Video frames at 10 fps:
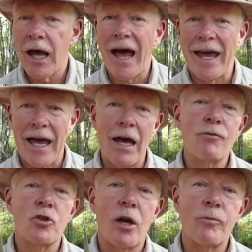I
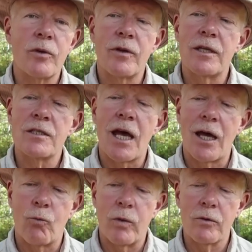have chopped with this.
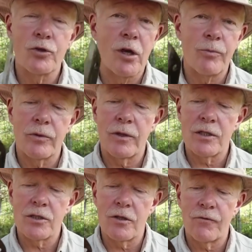I will chop with
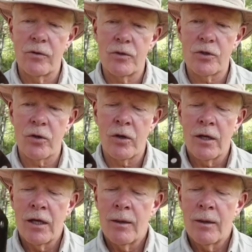this in the future,